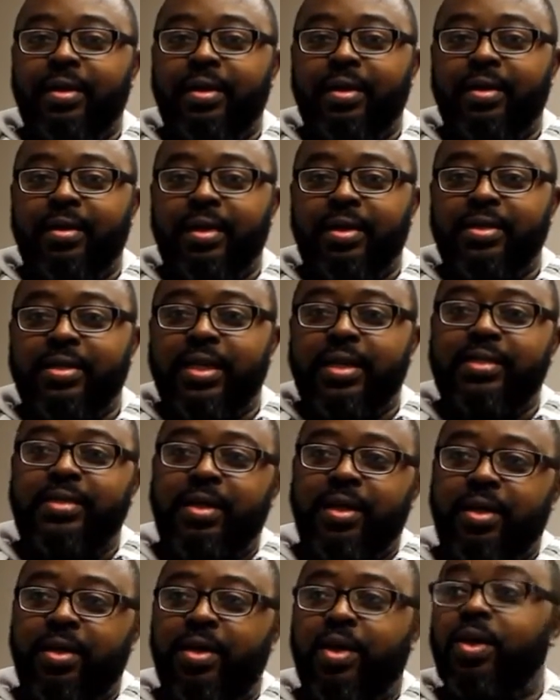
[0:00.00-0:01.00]
That's like
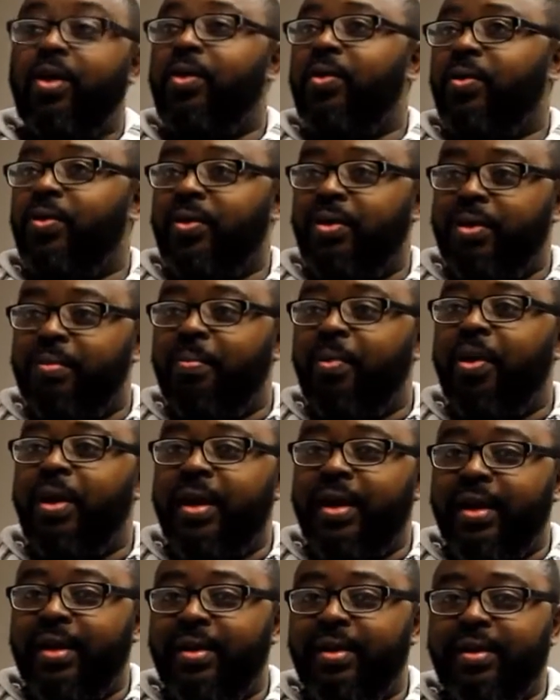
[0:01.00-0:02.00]
saying, oh, good
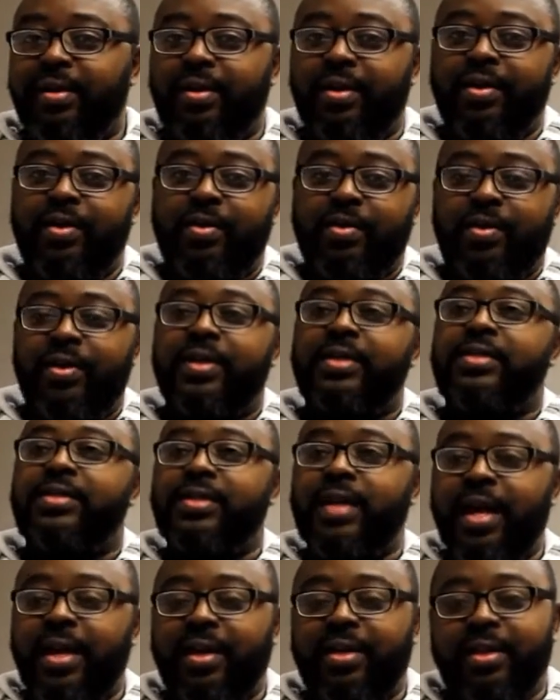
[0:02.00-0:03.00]
morning. You know, you're
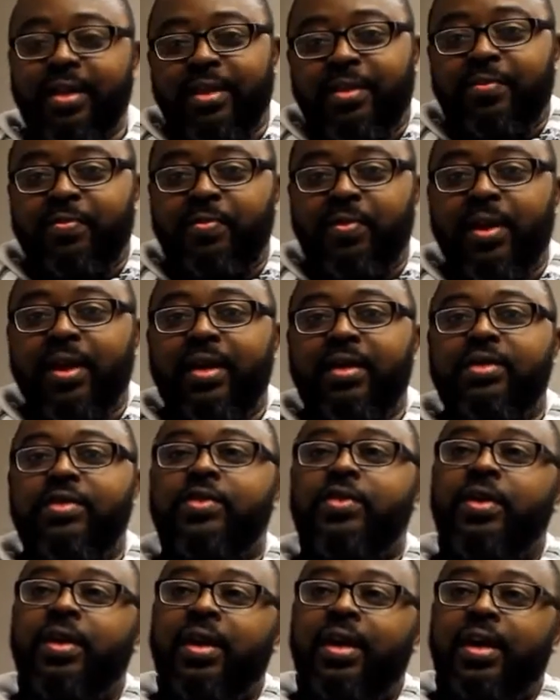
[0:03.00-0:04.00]
excited that they've greeted
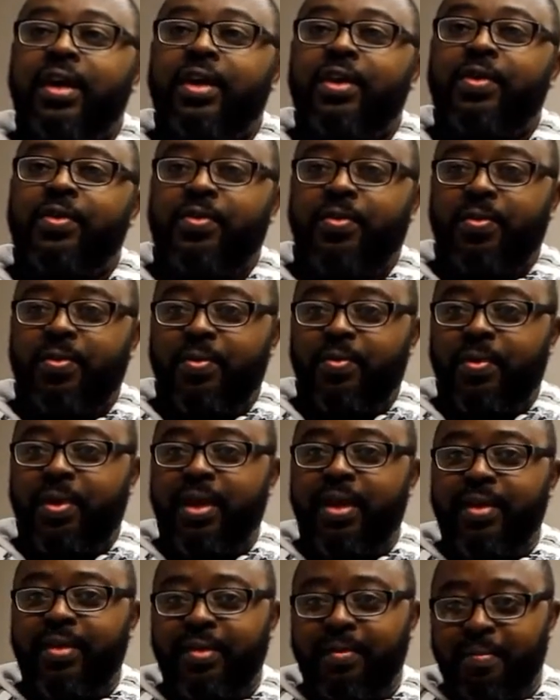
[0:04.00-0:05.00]
you. You're
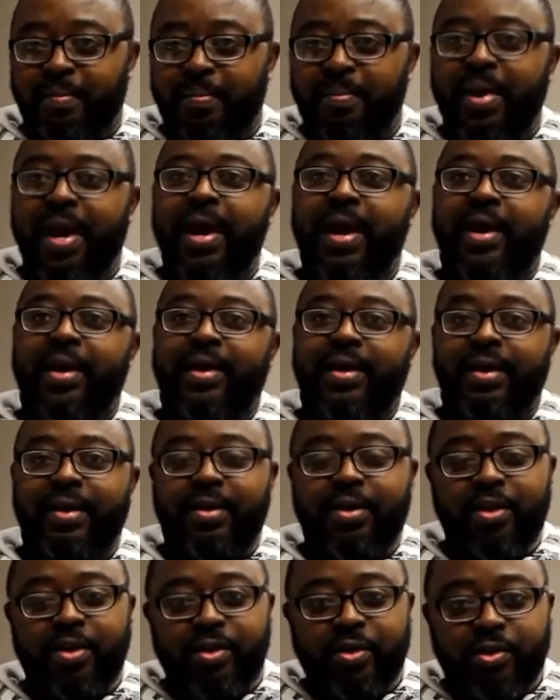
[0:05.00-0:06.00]
greeting them back,
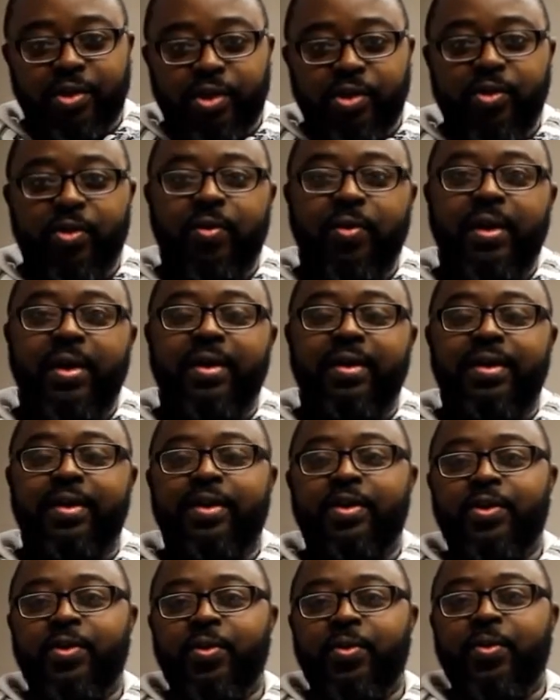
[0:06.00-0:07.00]
you know, showing
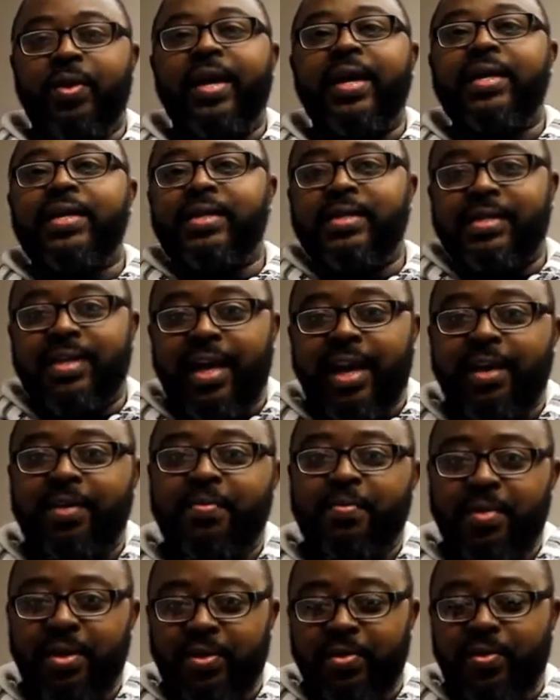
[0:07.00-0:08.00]
your
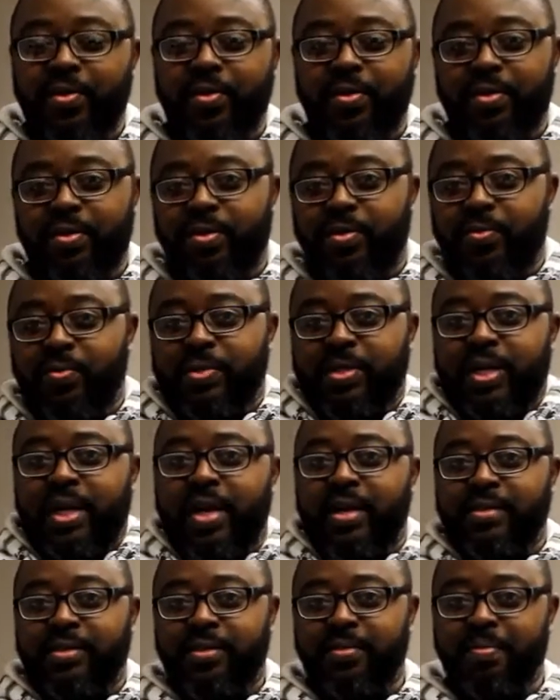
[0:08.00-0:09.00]
excitement or your
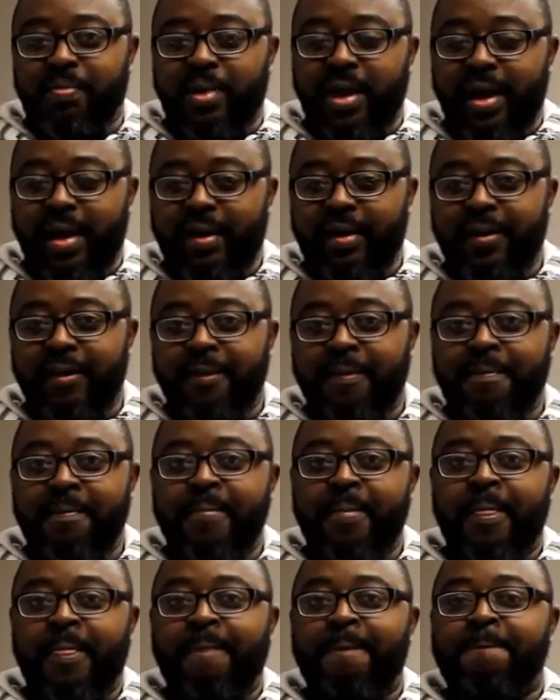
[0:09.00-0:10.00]
enthusiasm back.
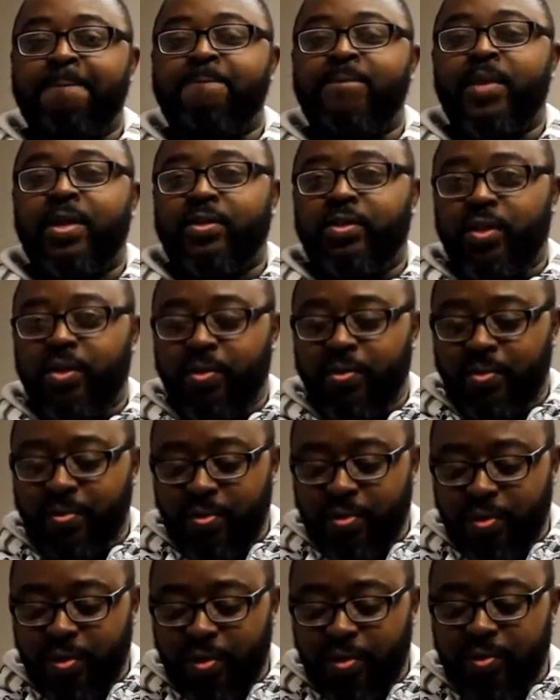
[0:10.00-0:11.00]

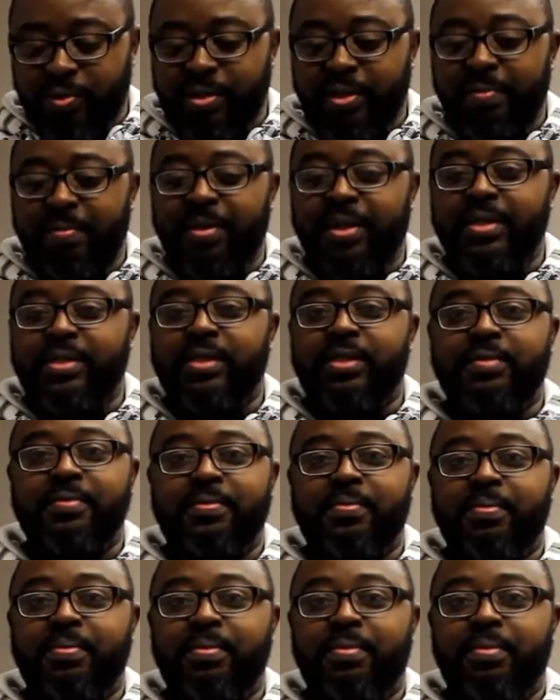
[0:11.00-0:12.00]
So somebody says,
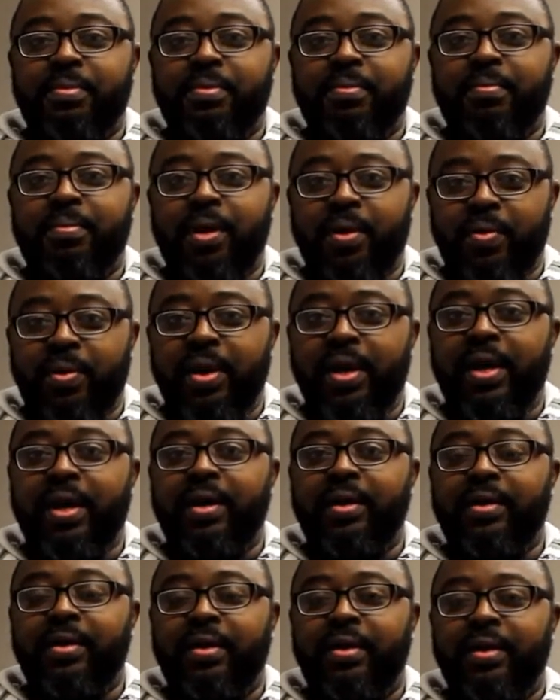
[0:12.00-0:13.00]

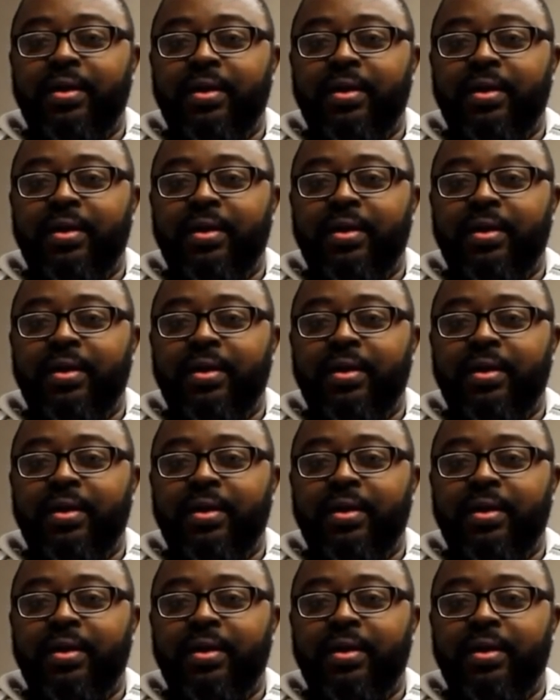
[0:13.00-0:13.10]
mangwanani.